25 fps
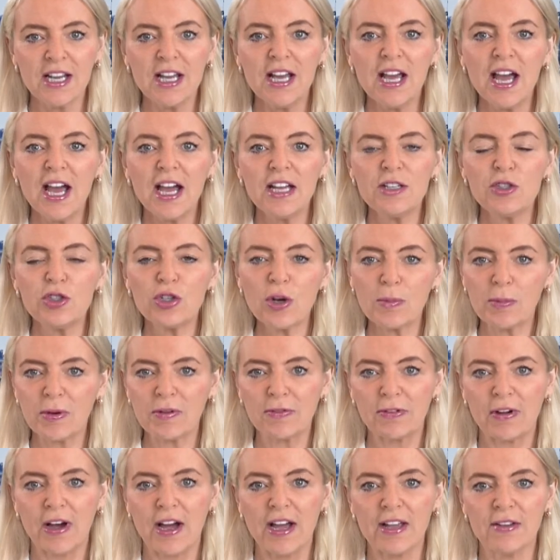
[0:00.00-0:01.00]
and
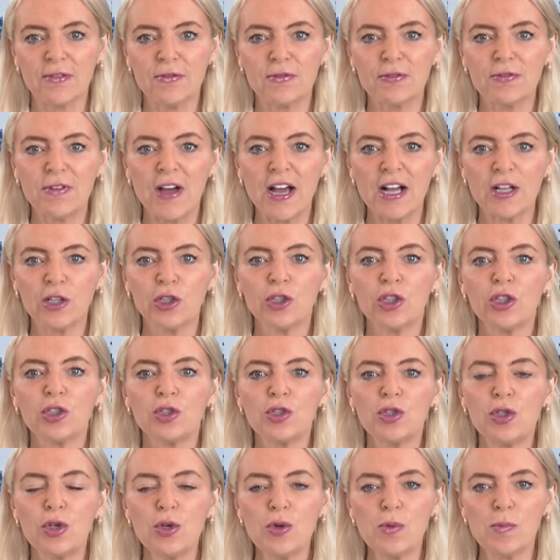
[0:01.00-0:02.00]
Shopify fell
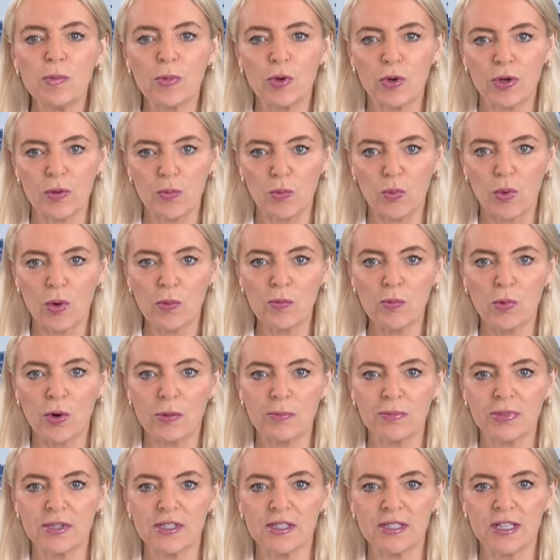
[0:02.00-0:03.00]

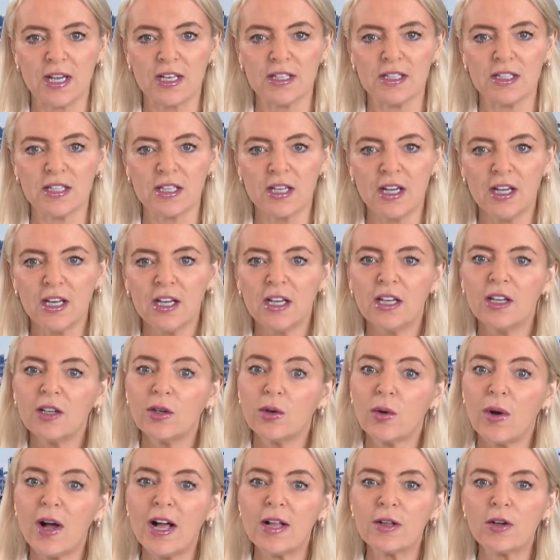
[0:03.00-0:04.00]
2.11%.
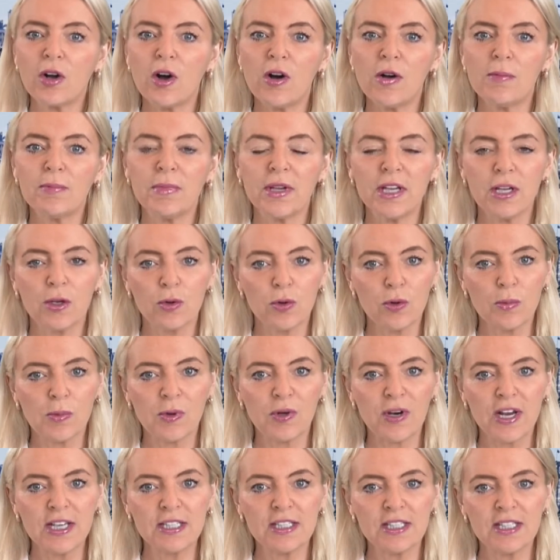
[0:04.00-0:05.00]
Qualcomm
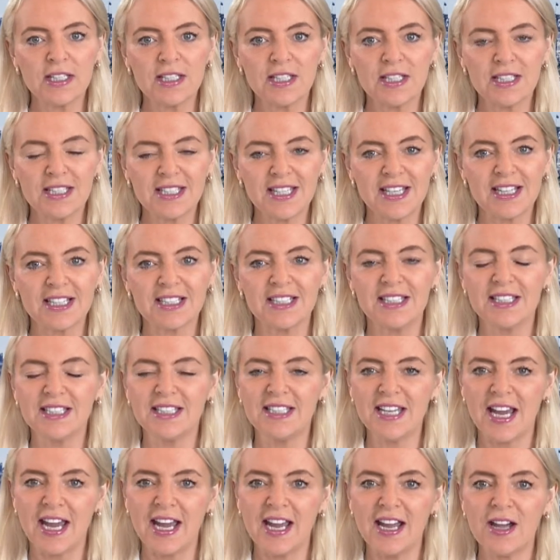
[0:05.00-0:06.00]
Incorporated ticked
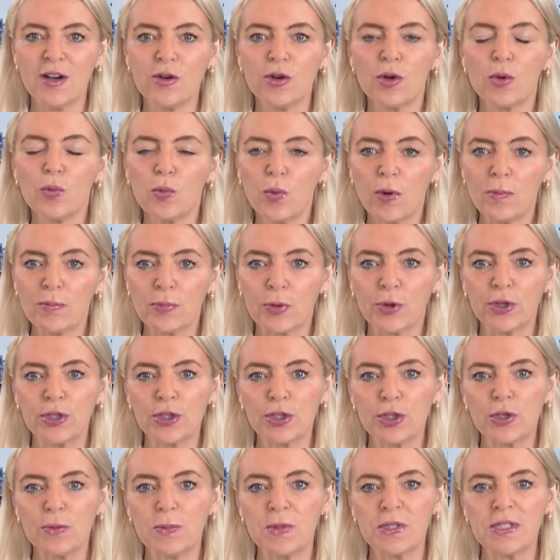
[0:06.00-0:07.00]
down
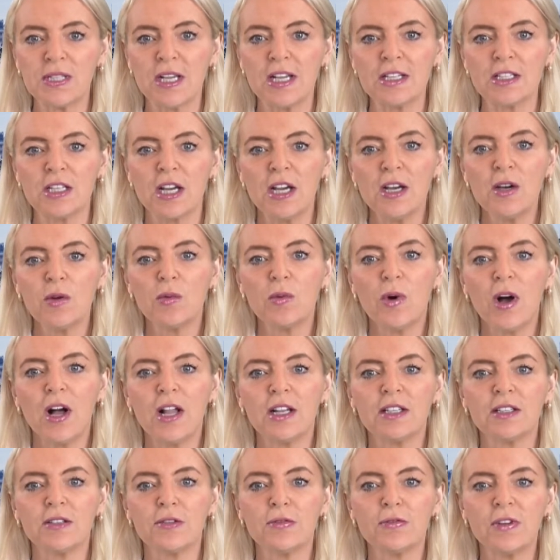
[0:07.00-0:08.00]
1.2%, while
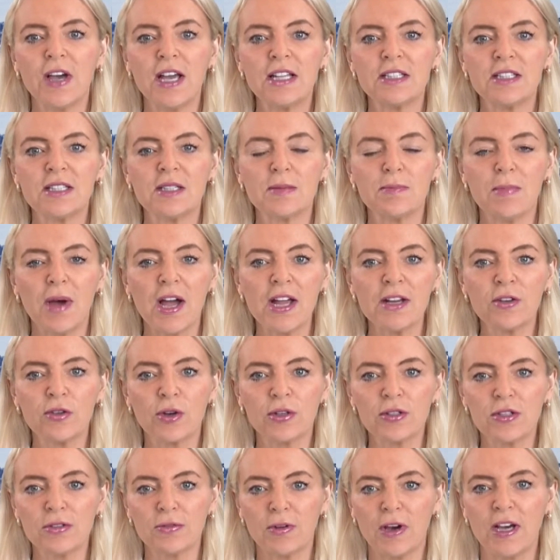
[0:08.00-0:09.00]
Advanced Micro
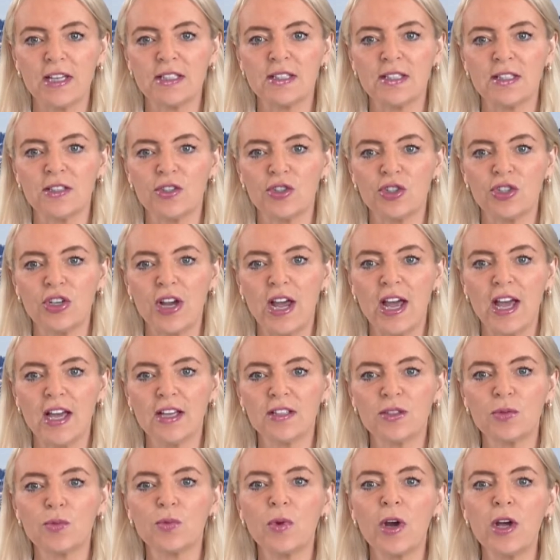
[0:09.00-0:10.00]
Devices
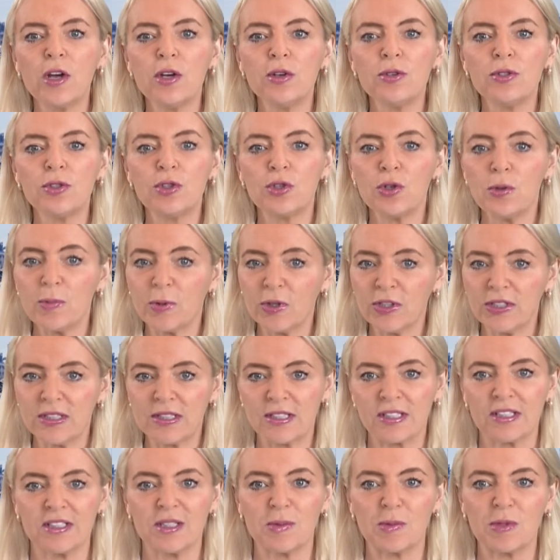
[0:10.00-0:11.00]
shares rose
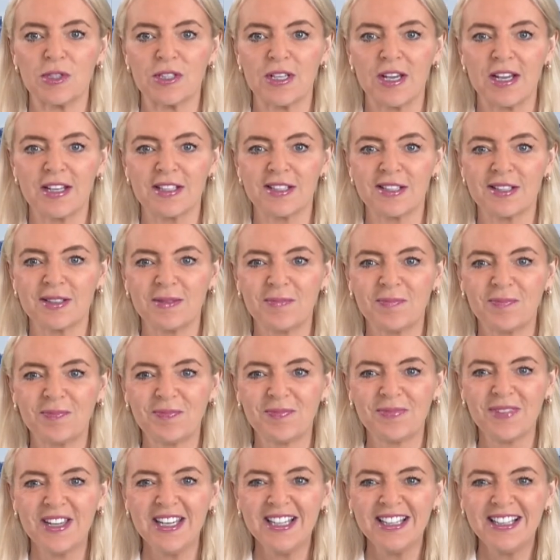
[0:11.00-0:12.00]
2.6%.
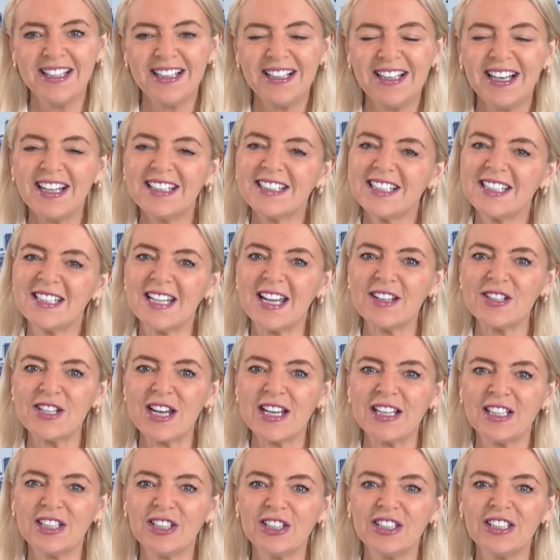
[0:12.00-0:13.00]
Let us now take
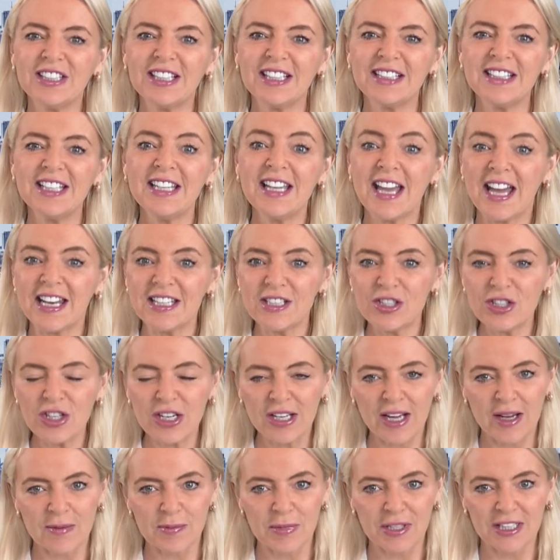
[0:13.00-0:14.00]
a look at the energy
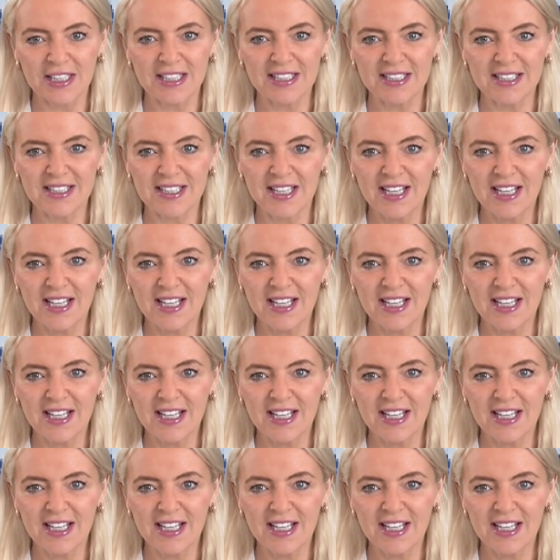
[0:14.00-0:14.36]
companies.